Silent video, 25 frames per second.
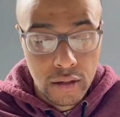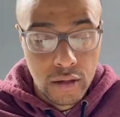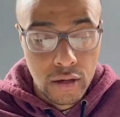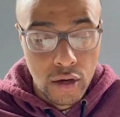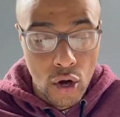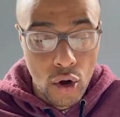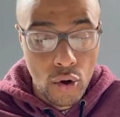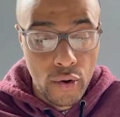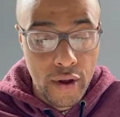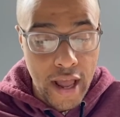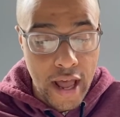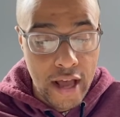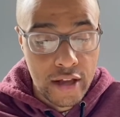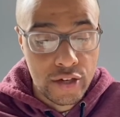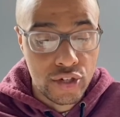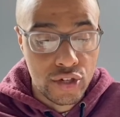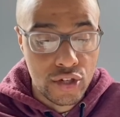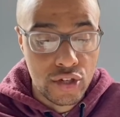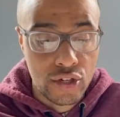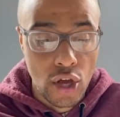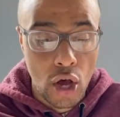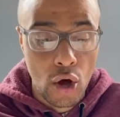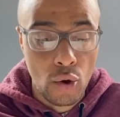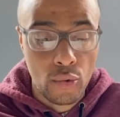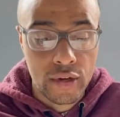Oh, yes,
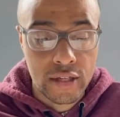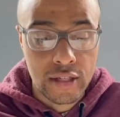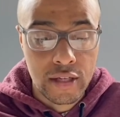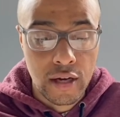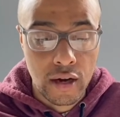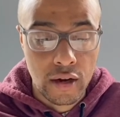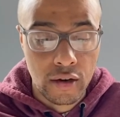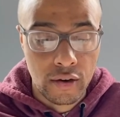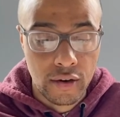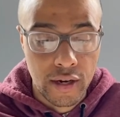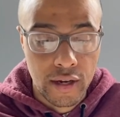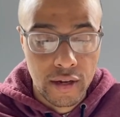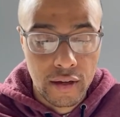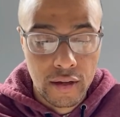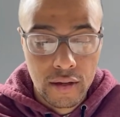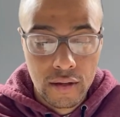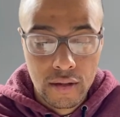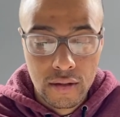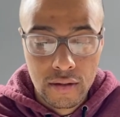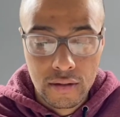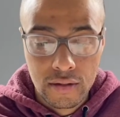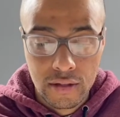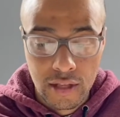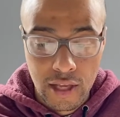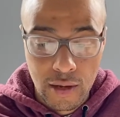she's always hungry.
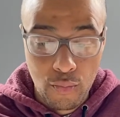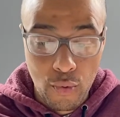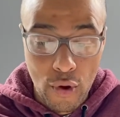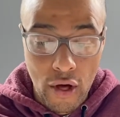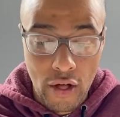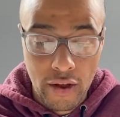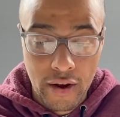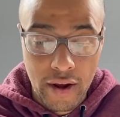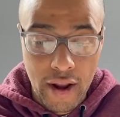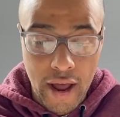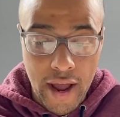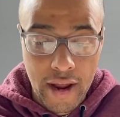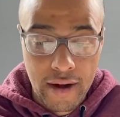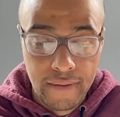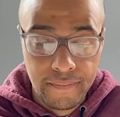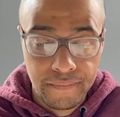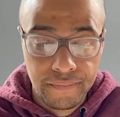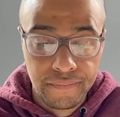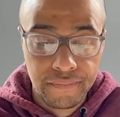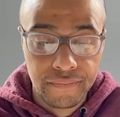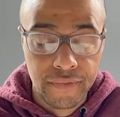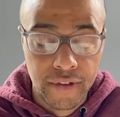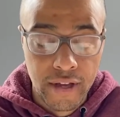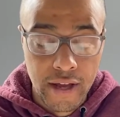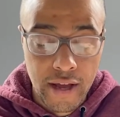Sleep well at night?
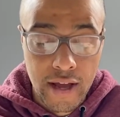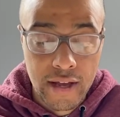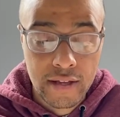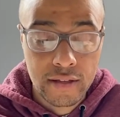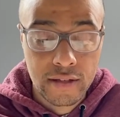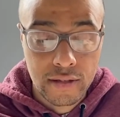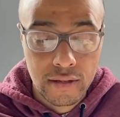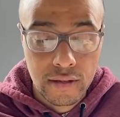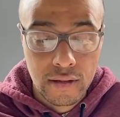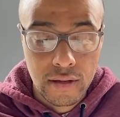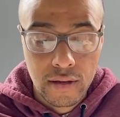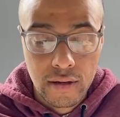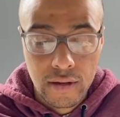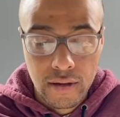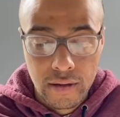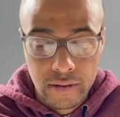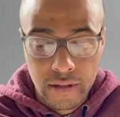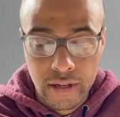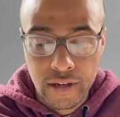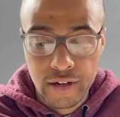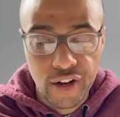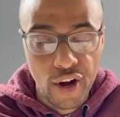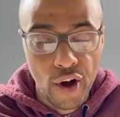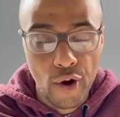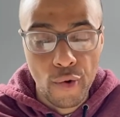Yes.
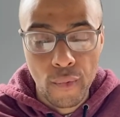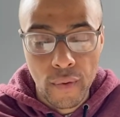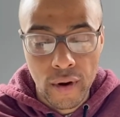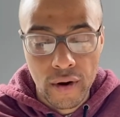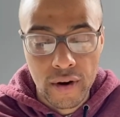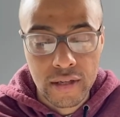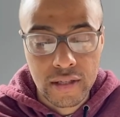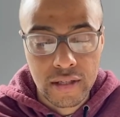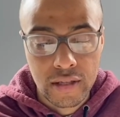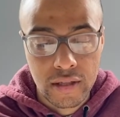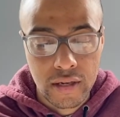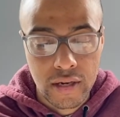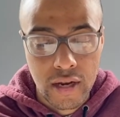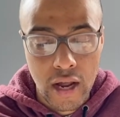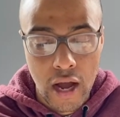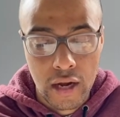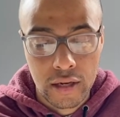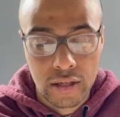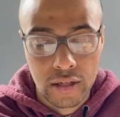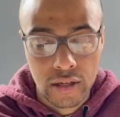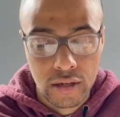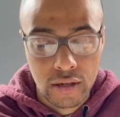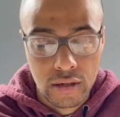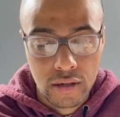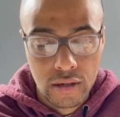Then don't worry, said the
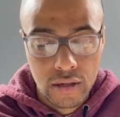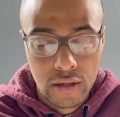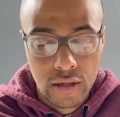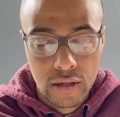doctor.